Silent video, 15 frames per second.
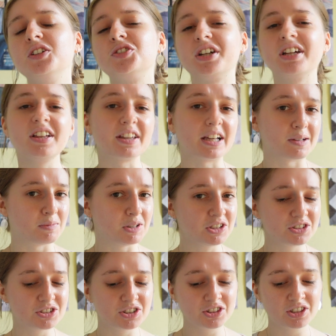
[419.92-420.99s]
drink that
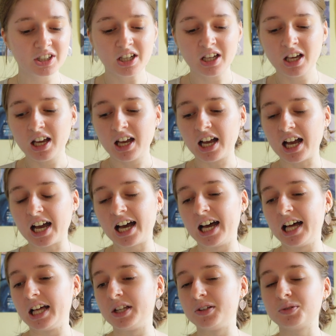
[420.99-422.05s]
much.
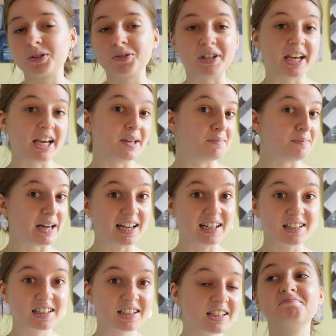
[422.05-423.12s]
And when we came
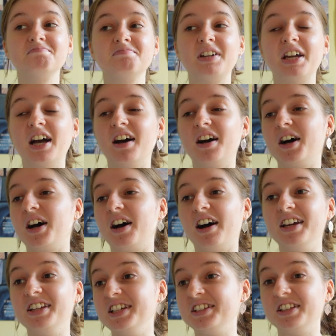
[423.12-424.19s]
back,
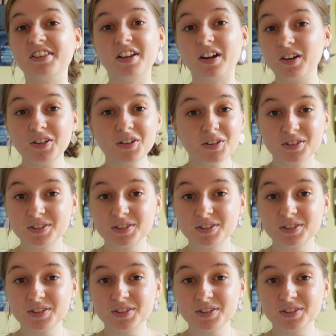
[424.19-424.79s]
I needed the loo,